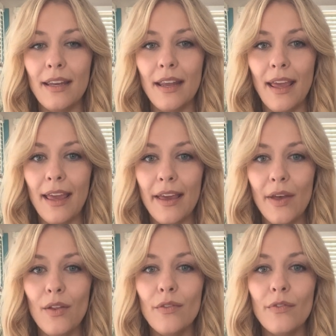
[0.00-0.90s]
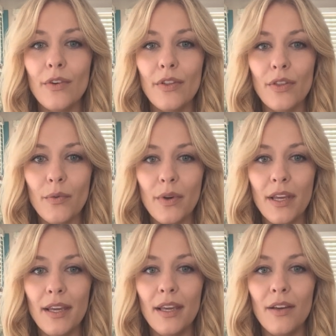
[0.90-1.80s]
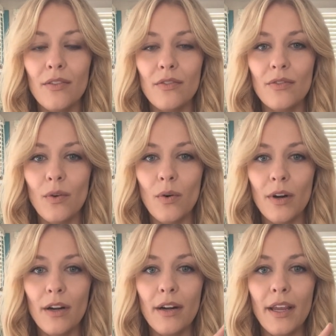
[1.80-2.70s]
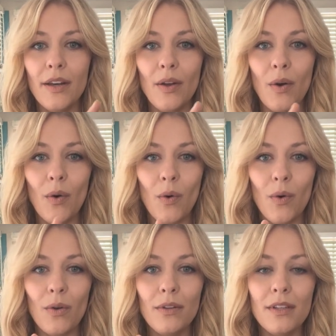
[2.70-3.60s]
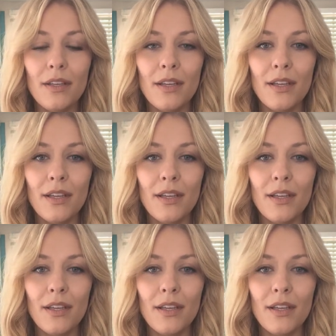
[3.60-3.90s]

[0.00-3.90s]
Inhale for 3, 4, and hold.